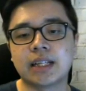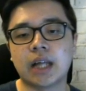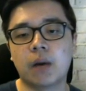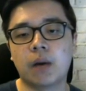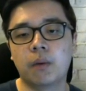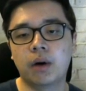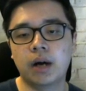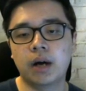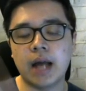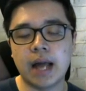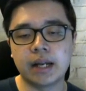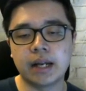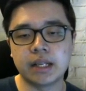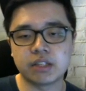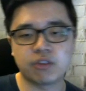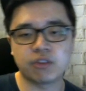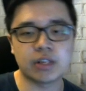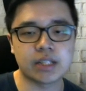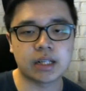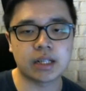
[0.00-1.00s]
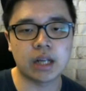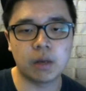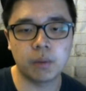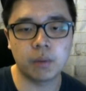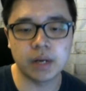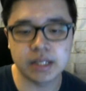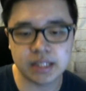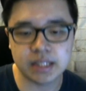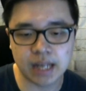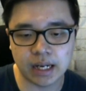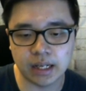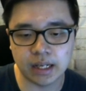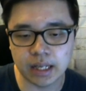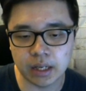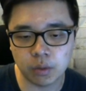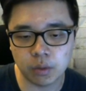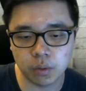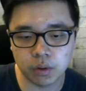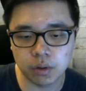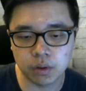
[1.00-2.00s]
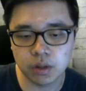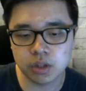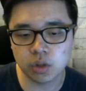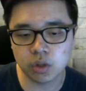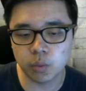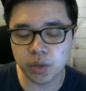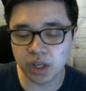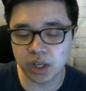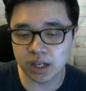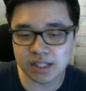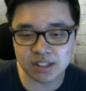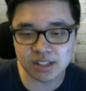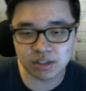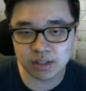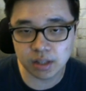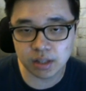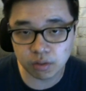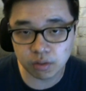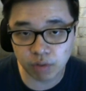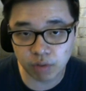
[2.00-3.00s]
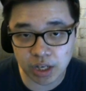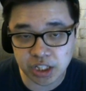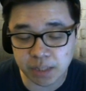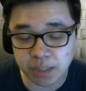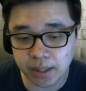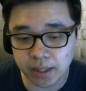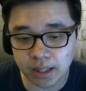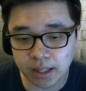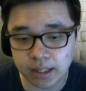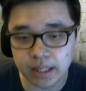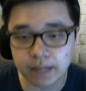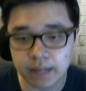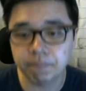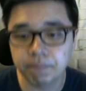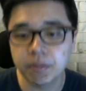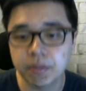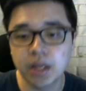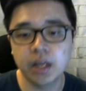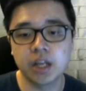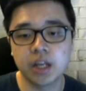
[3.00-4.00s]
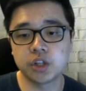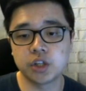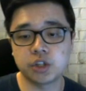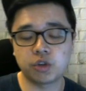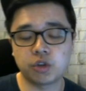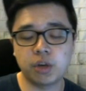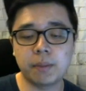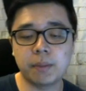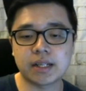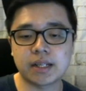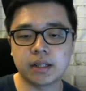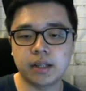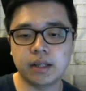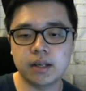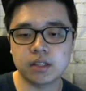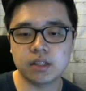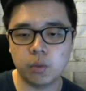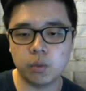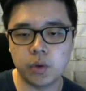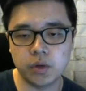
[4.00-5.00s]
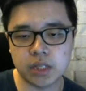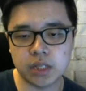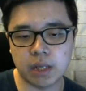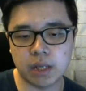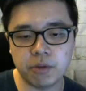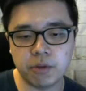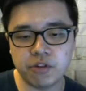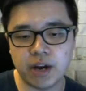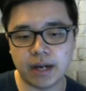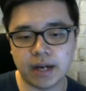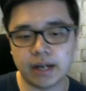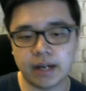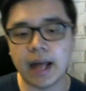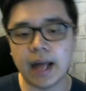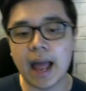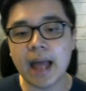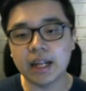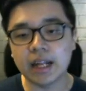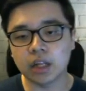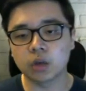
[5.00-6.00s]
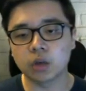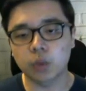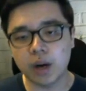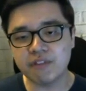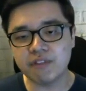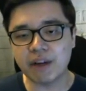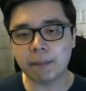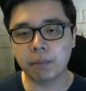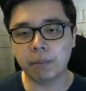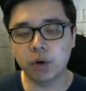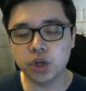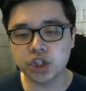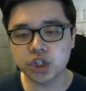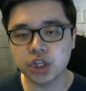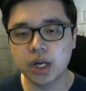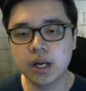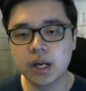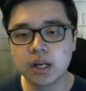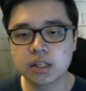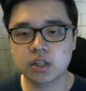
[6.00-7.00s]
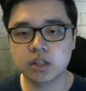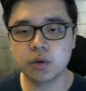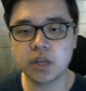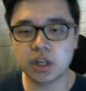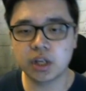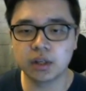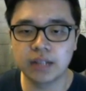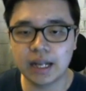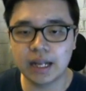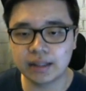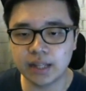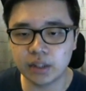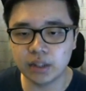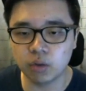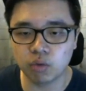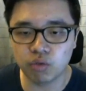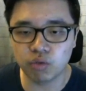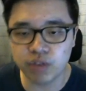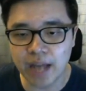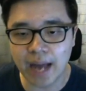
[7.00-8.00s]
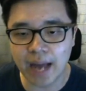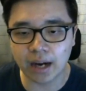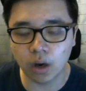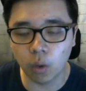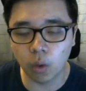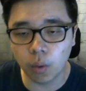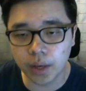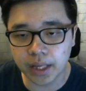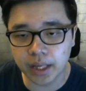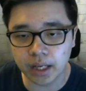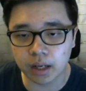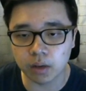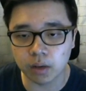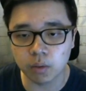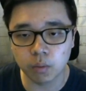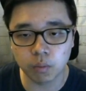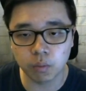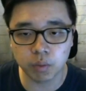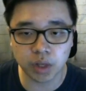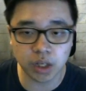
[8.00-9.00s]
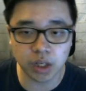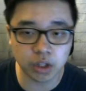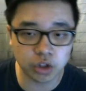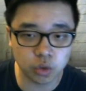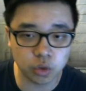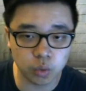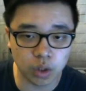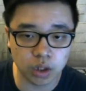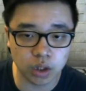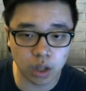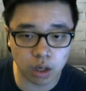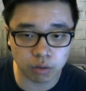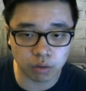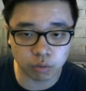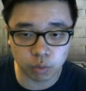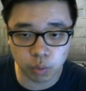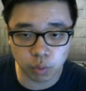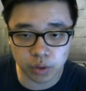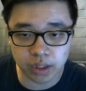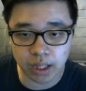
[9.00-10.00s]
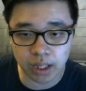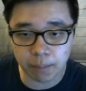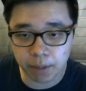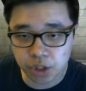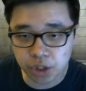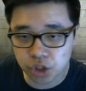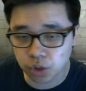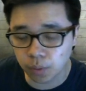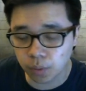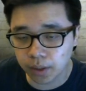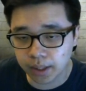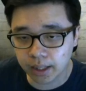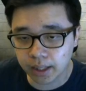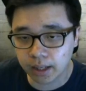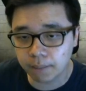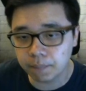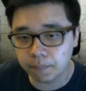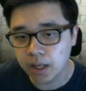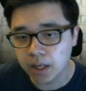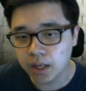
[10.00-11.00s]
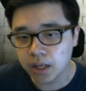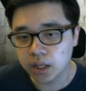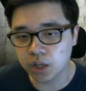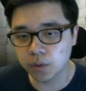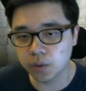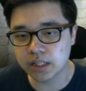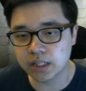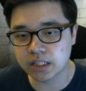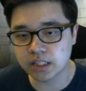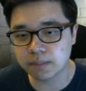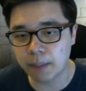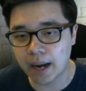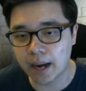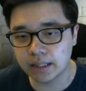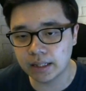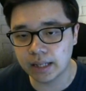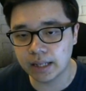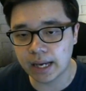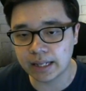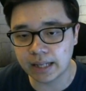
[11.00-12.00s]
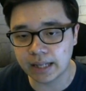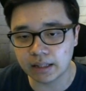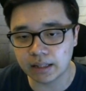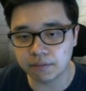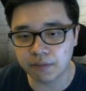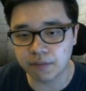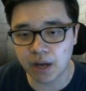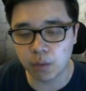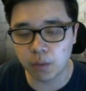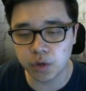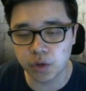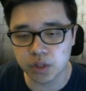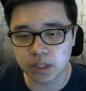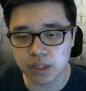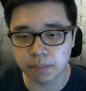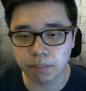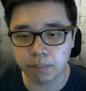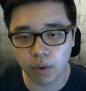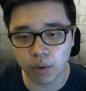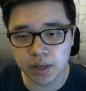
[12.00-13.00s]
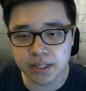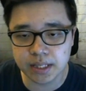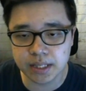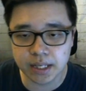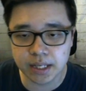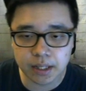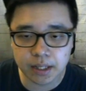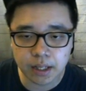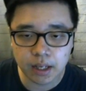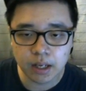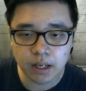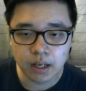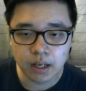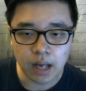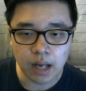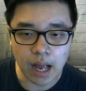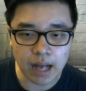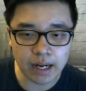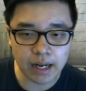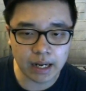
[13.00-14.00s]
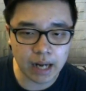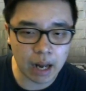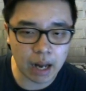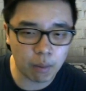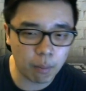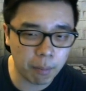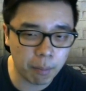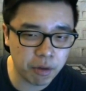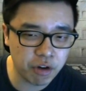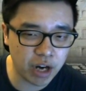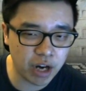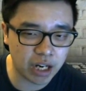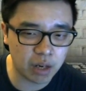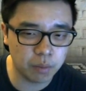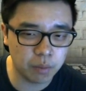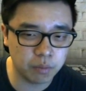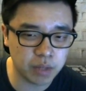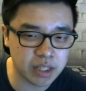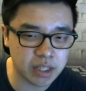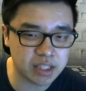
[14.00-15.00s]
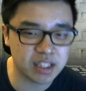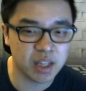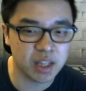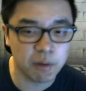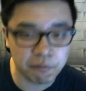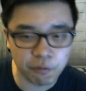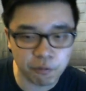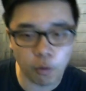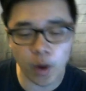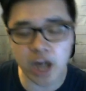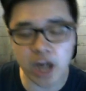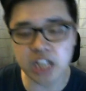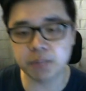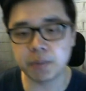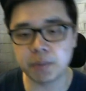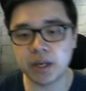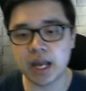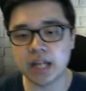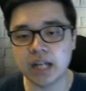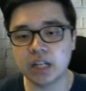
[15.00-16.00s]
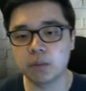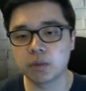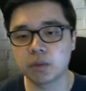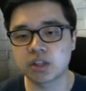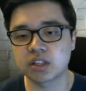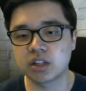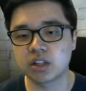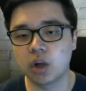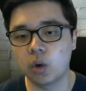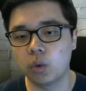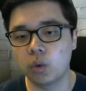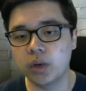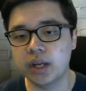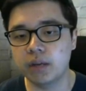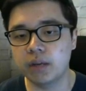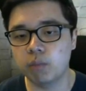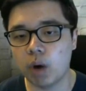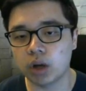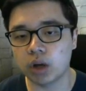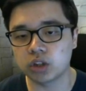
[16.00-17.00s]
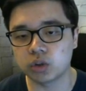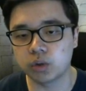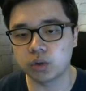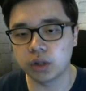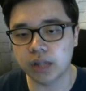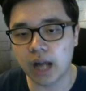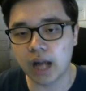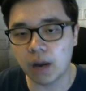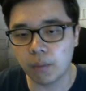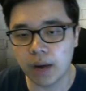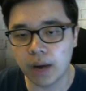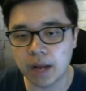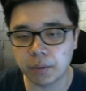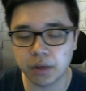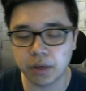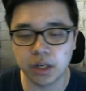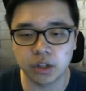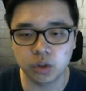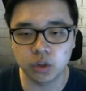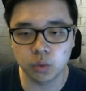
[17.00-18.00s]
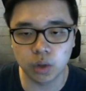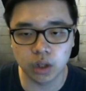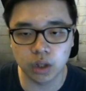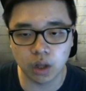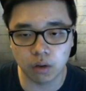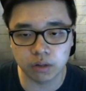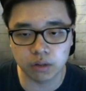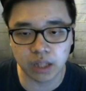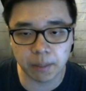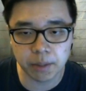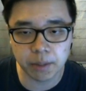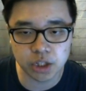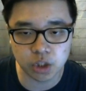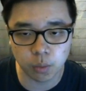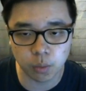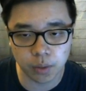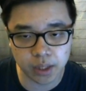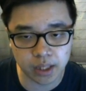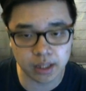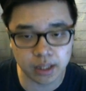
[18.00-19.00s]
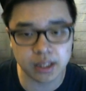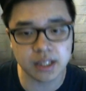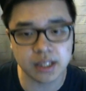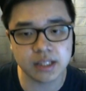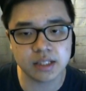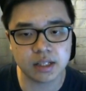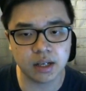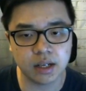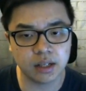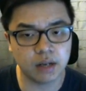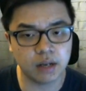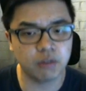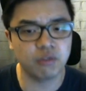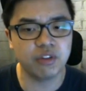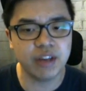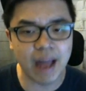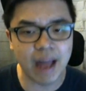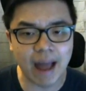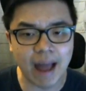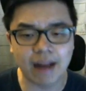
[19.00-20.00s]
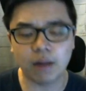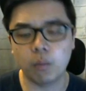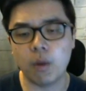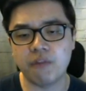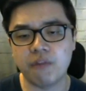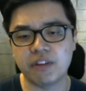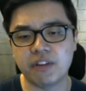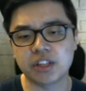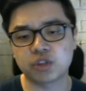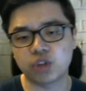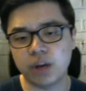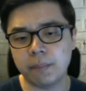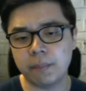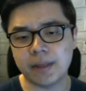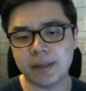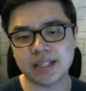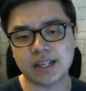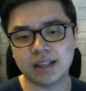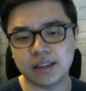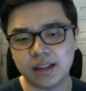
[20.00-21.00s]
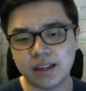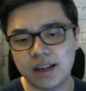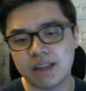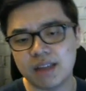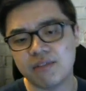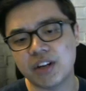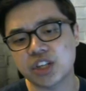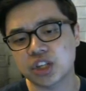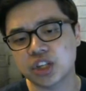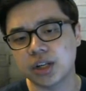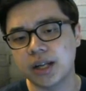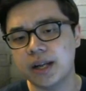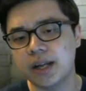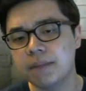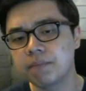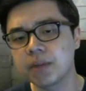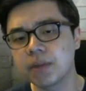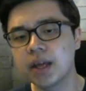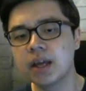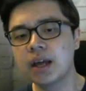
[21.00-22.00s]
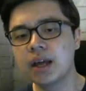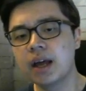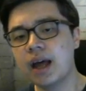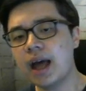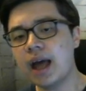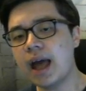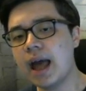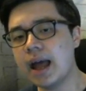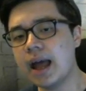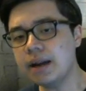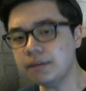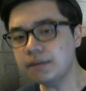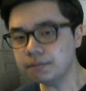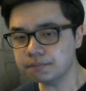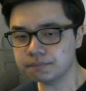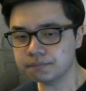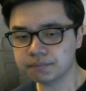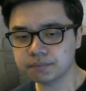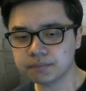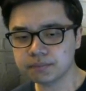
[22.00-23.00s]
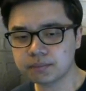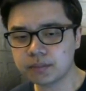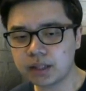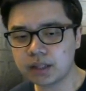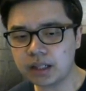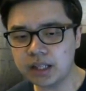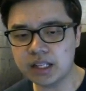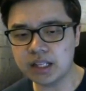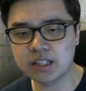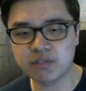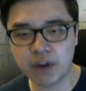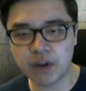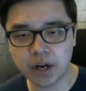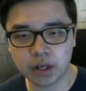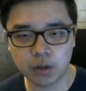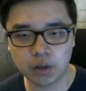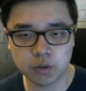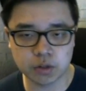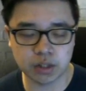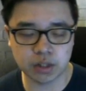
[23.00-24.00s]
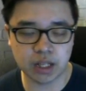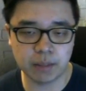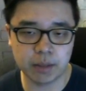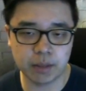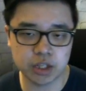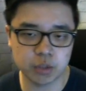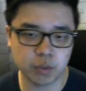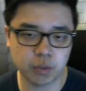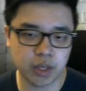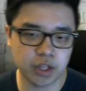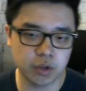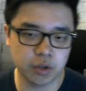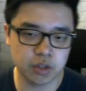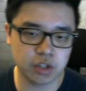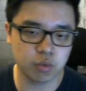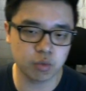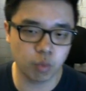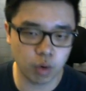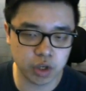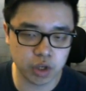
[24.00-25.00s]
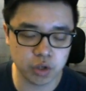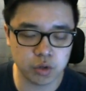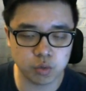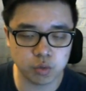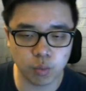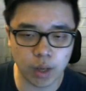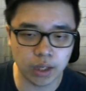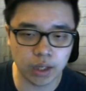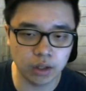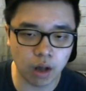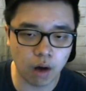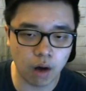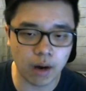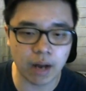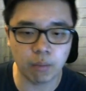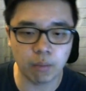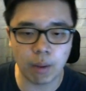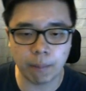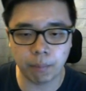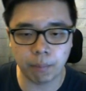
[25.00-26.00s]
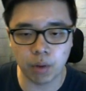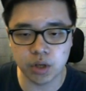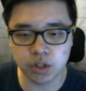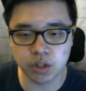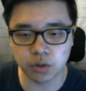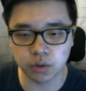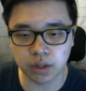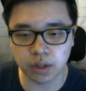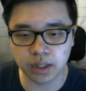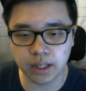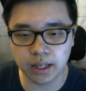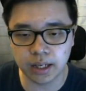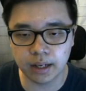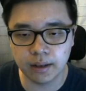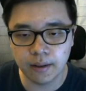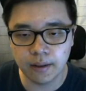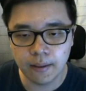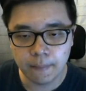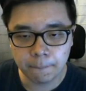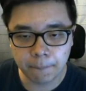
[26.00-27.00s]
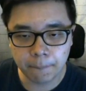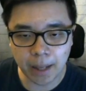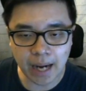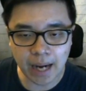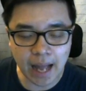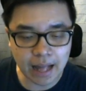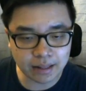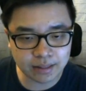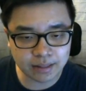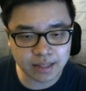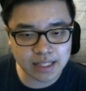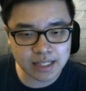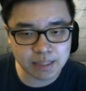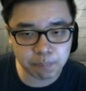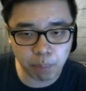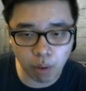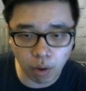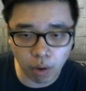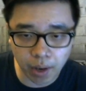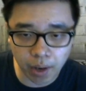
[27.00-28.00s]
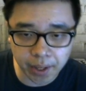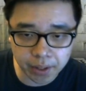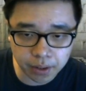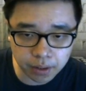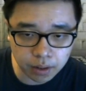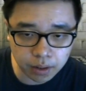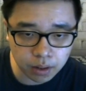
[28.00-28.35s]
tower and his right side tower is kind of equal, so we're going to rush immediately. We use Three Musketeers, so we use our Baby Dragon and the Graveyard push, so he got nothing to react over here. We're going to do a lot of good damage over here. He uses his miner and Knight defense. We use a poison, and then our Baby Dragon is still full HP, and he will slowly walk through the tower, and we're gonna do a lot of damage over here. He's gonna react with his Three Musketeer eventually, and it's very close to damage. We can use one lock and one poison to clear, but at this point,